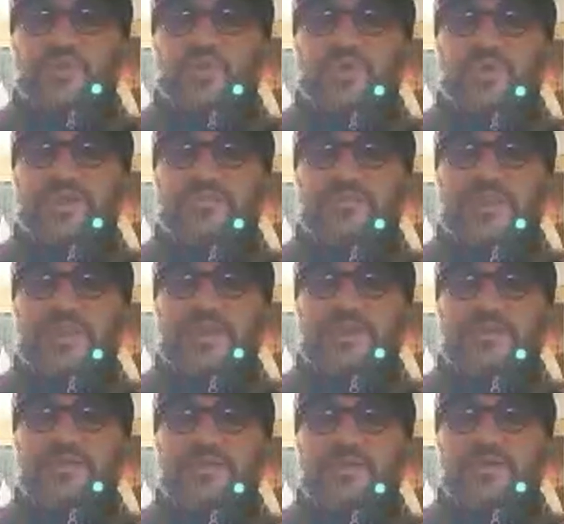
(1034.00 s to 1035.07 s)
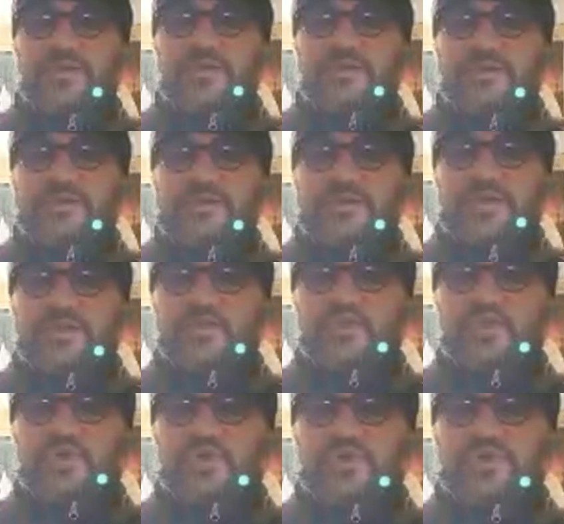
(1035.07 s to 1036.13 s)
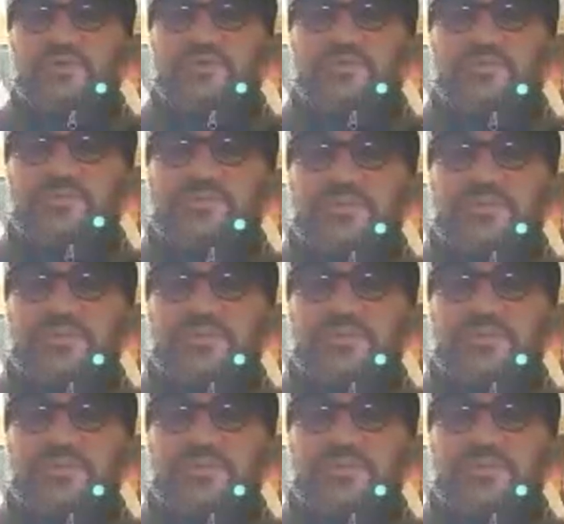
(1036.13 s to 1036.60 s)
Black, The Thorn, The